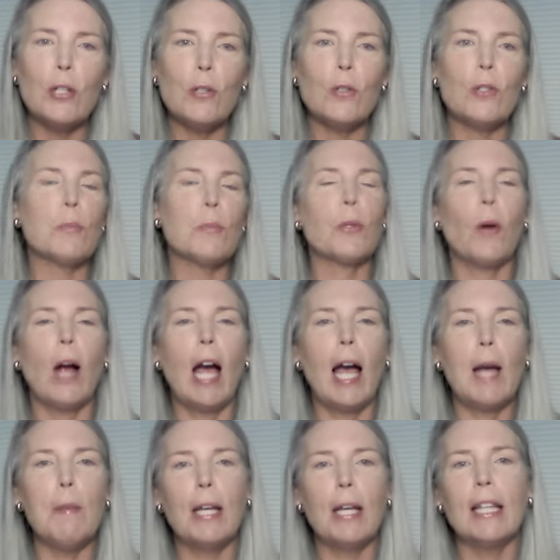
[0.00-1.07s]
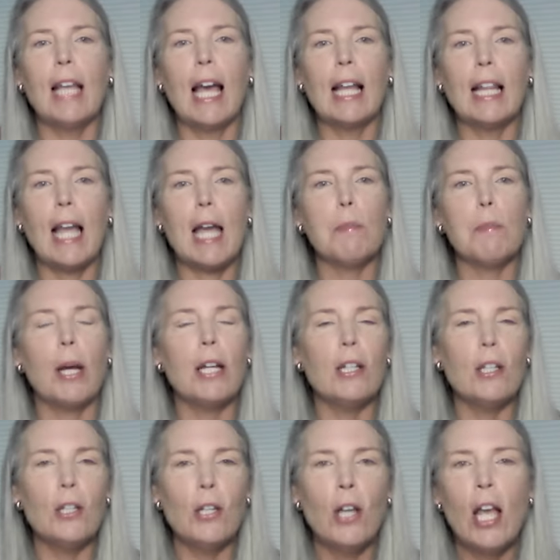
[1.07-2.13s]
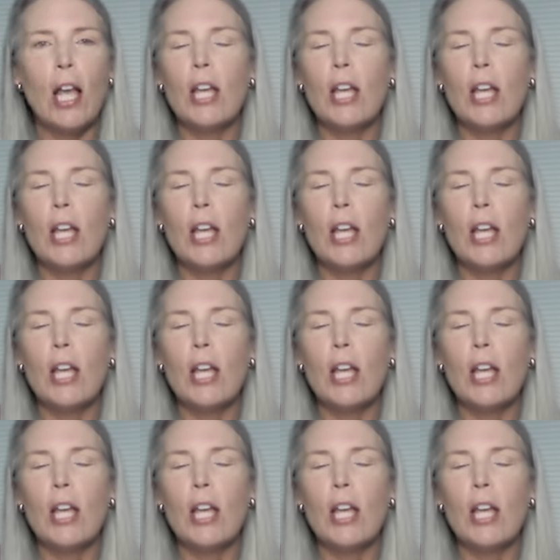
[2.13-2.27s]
do subscribe, hit that like button,